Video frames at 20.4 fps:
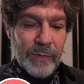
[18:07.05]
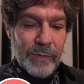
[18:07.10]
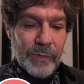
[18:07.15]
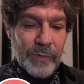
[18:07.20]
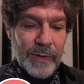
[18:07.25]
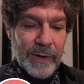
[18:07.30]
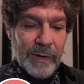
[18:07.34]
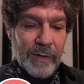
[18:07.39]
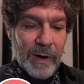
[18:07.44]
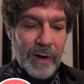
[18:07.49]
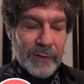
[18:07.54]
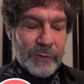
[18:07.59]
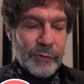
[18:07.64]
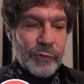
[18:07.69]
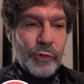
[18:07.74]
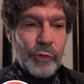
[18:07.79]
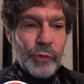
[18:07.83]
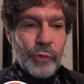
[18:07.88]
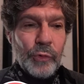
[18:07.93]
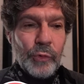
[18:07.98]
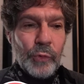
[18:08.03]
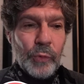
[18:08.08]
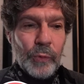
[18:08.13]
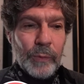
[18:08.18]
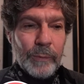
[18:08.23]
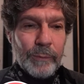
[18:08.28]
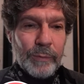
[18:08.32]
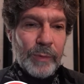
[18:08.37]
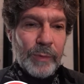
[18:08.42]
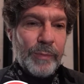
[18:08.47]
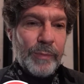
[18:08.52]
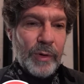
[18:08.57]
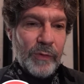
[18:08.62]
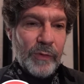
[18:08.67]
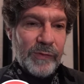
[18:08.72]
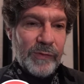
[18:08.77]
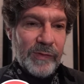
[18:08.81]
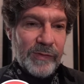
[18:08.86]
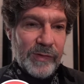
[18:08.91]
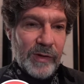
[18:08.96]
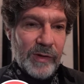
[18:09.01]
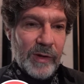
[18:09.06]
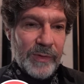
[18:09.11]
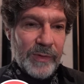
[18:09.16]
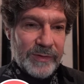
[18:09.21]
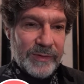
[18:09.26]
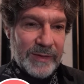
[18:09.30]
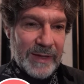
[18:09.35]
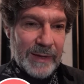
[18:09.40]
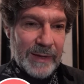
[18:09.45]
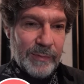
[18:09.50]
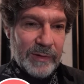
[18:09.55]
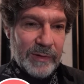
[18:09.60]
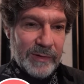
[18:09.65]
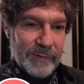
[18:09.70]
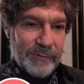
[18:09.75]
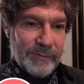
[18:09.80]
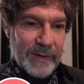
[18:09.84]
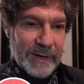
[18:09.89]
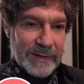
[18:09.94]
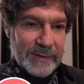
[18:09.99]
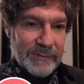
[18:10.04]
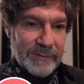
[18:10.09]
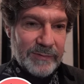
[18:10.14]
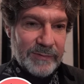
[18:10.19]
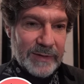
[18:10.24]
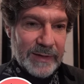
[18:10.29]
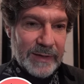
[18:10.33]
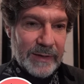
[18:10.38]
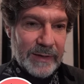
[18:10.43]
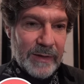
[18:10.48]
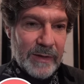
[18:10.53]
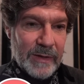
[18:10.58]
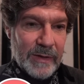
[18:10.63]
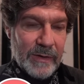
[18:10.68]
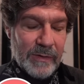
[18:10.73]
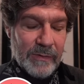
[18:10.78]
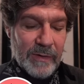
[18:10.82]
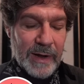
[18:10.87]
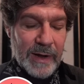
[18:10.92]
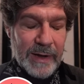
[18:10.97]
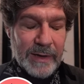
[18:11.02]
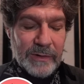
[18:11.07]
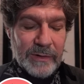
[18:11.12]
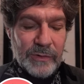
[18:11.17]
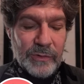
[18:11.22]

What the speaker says: There are 2 proposals on the table, effectively, right?